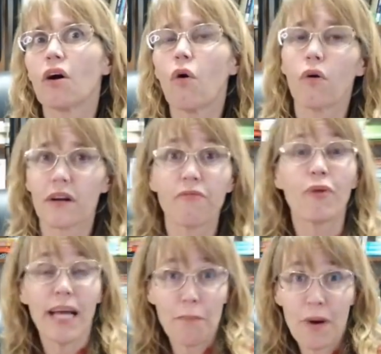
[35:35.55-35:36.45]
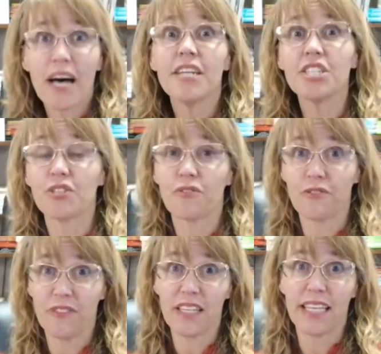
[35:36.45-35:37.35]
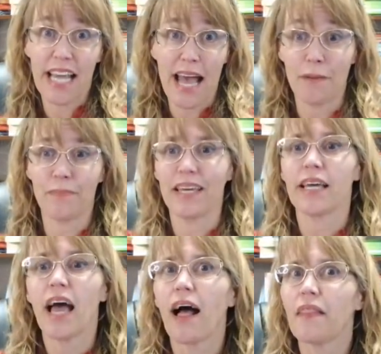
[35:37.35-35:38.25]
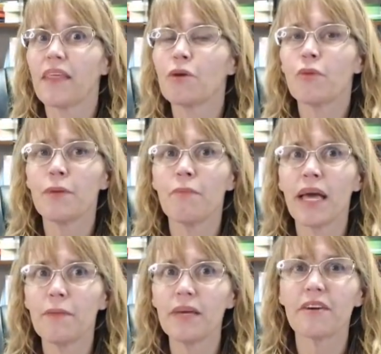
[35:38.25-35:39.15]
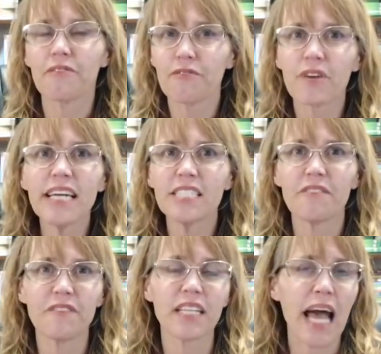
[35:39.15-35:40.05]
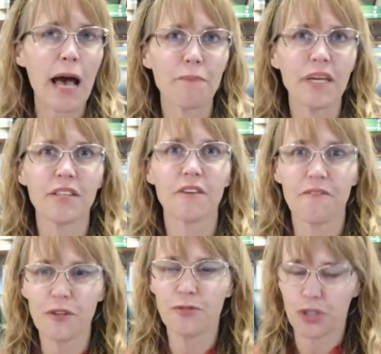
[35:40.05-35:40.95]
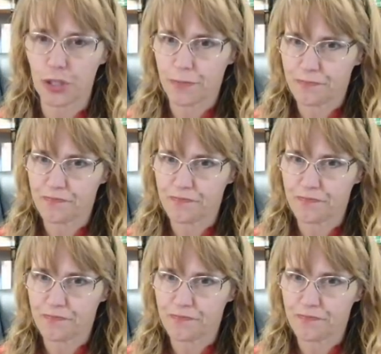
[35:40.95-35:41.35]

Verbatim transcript: or if we got punished for feeling happy, then we may be afraid to feel happy in the future.